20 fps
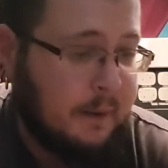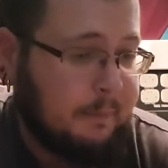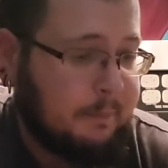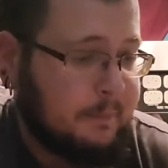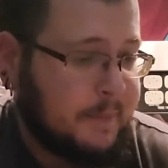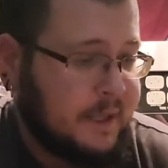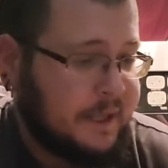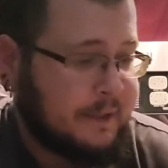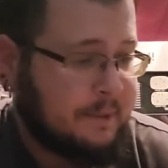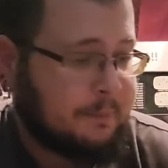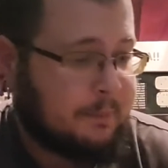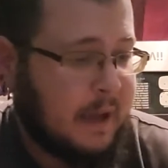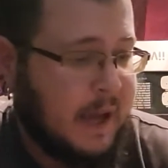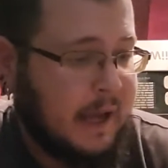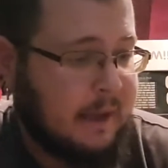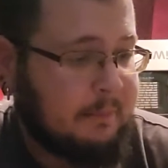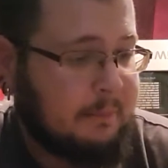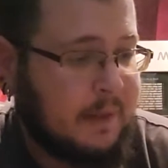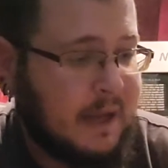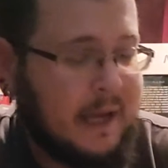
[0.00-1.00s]
Miss
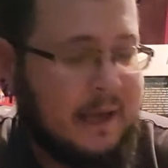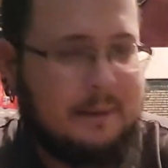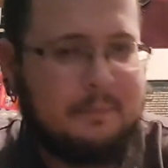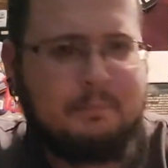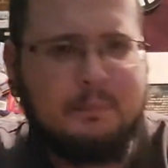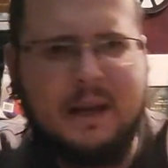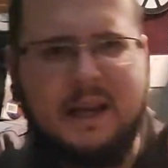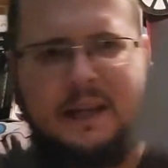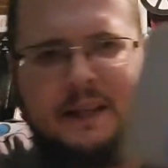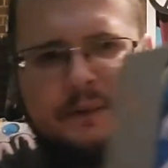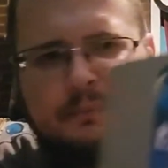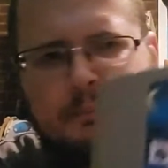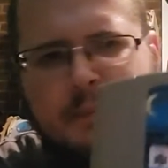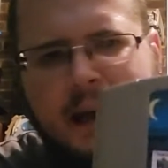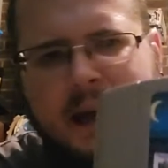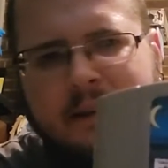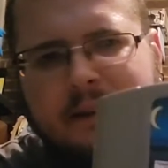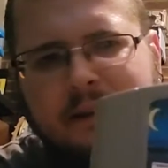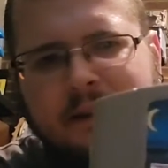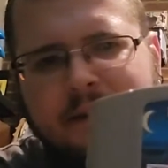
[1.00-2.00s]
Pac-Man Maze
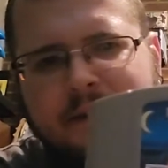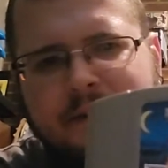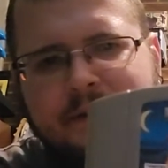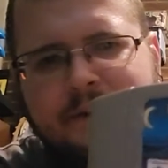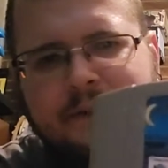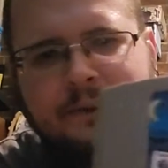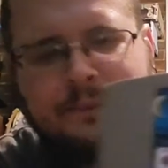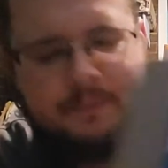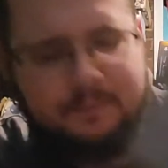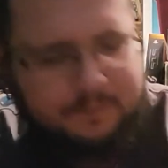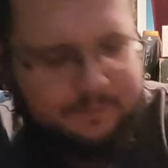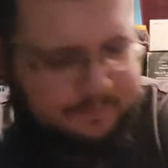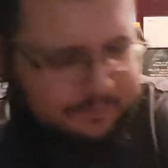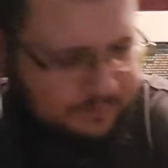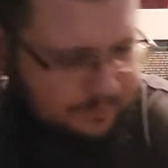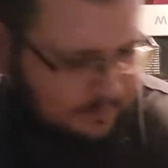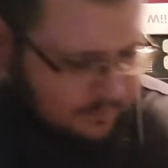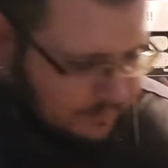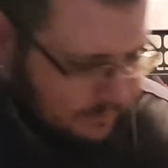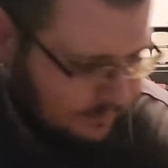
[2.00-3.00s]
Madness.
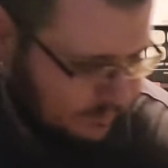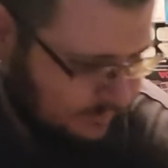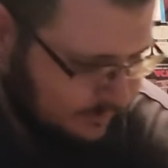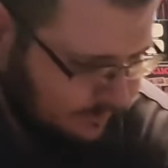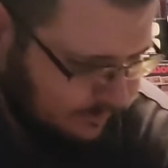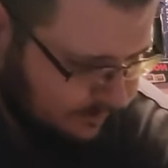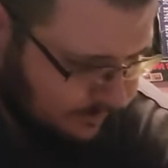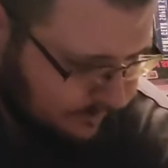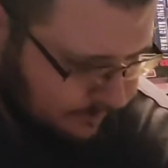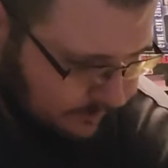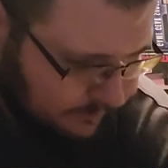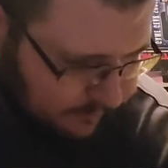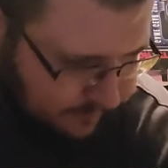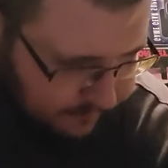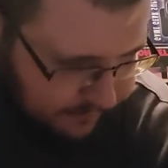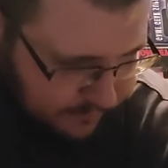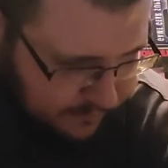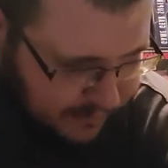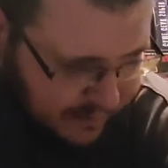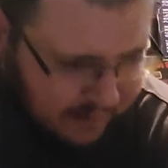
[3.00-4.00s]

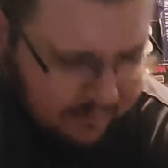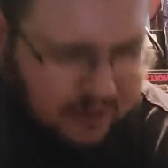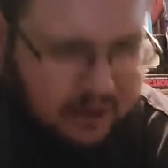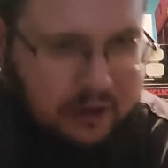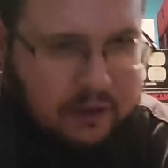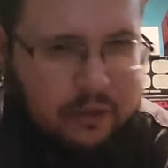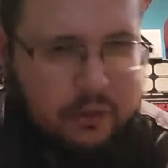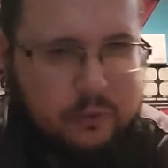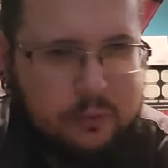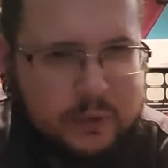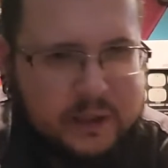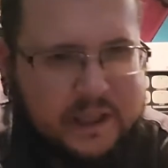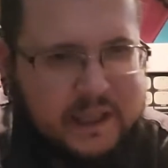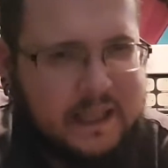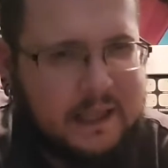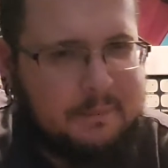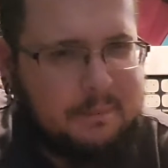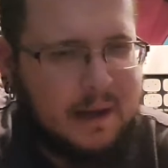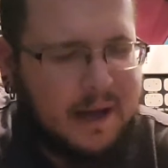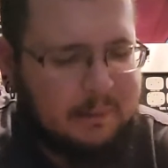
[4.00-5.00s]
Kind of like a
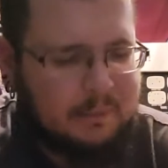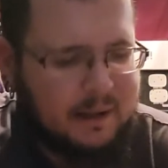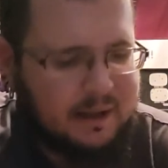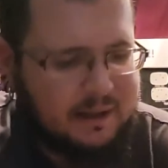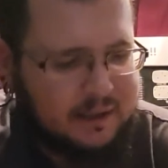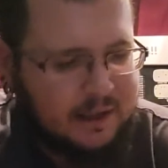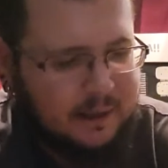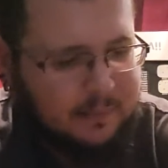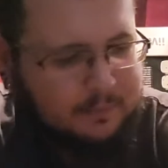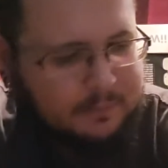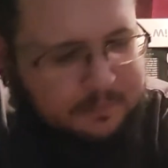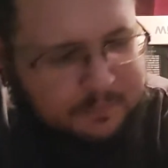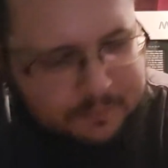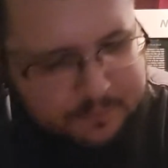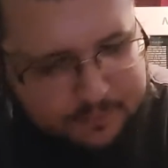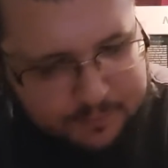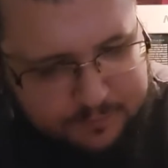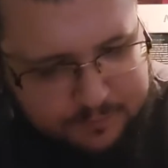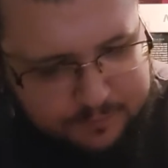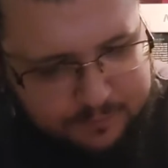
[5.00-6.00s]
3D Pac-Man game.
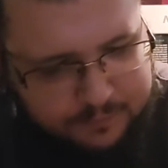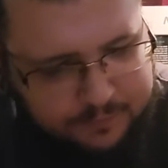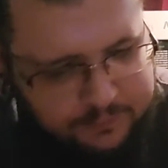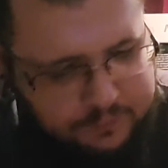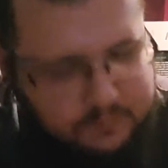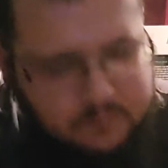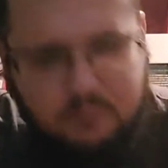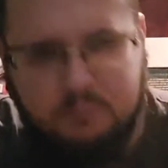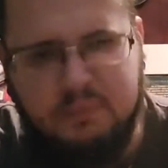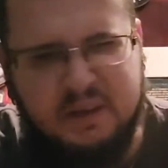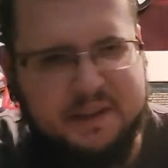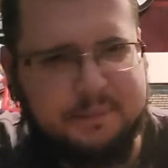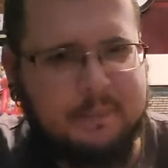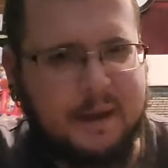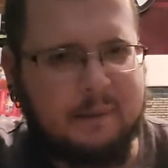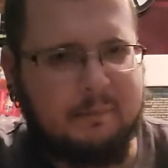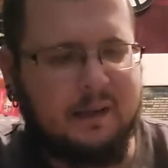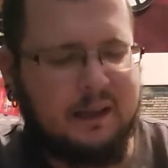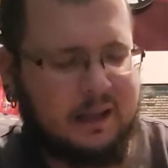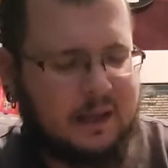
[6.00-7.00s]
Miss
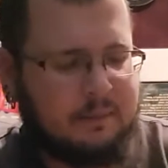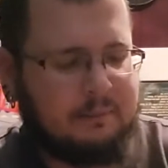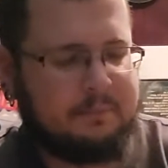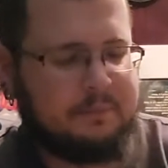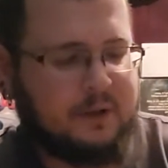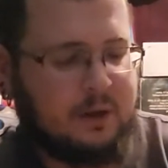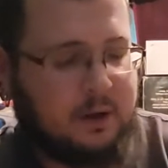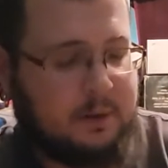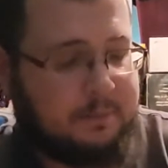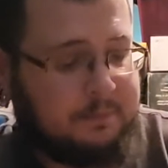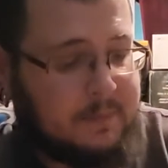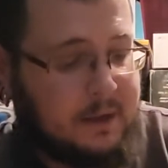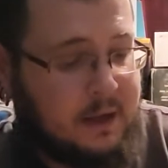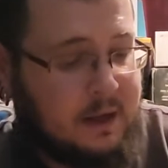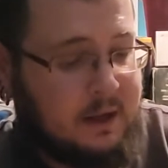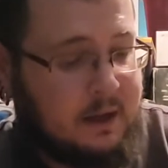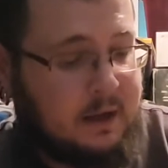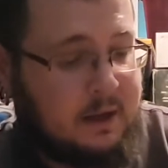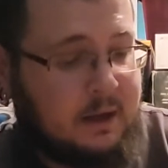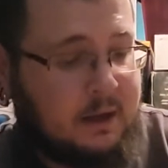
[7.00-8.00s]
Pac-Man game, sorry.
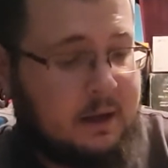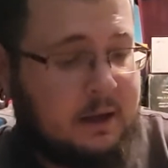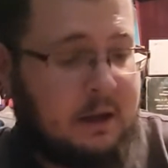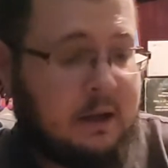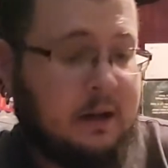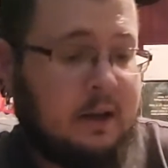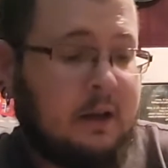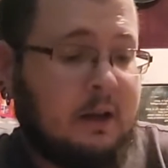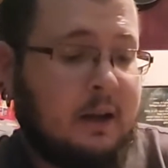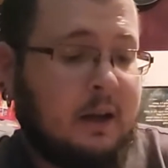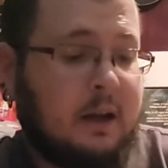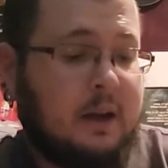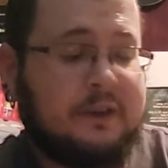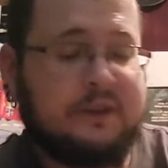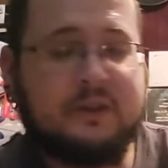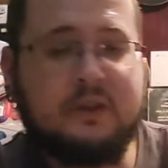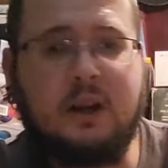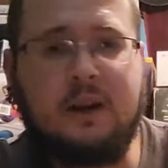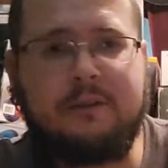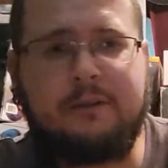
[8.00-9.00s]

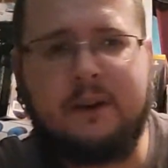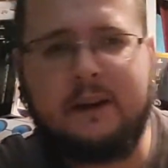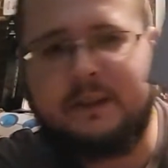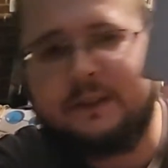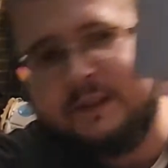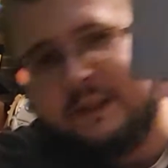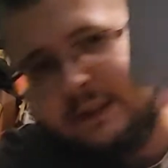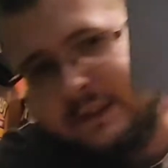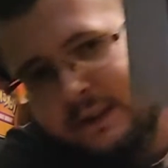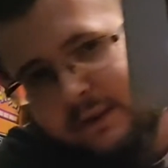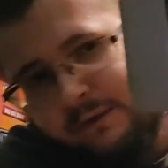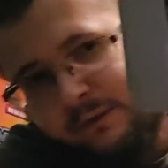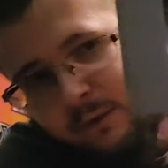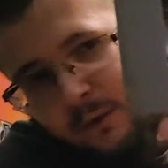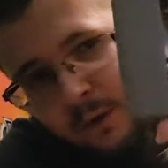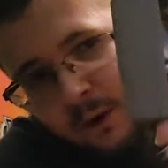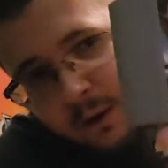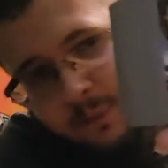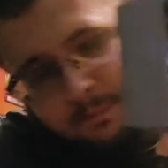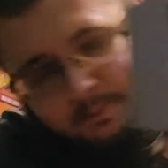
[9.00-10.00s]
Star Fox
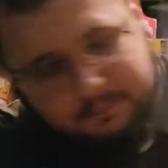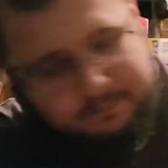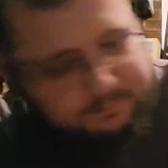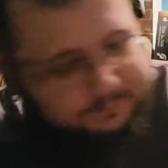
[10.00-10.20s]
64.